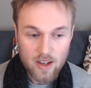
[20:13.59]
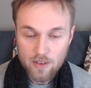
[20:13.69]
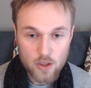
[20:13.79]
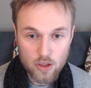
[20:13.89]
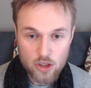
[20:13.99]

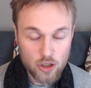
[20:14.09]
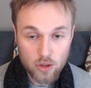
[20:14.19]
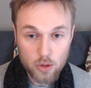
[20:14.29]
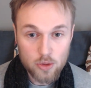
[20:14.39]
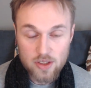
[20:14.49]
if you're not
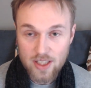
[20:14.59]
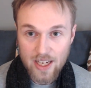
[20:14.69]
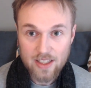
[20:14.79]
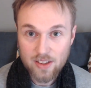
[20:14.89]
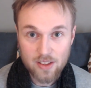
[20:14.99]
sure who to
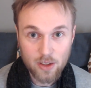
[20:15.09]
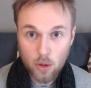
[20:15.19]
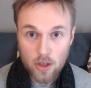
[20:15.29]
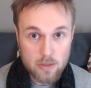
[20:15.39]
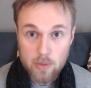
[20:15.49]
date,
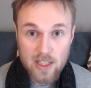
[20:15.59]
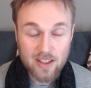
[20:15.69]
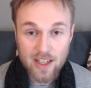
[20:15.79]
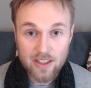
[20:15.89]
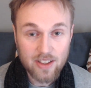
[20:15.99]
go on
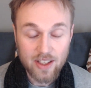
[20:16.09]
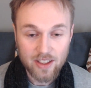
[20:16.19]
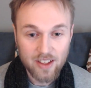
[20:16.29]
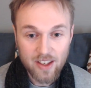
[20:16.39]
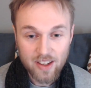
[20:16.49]
speed dating.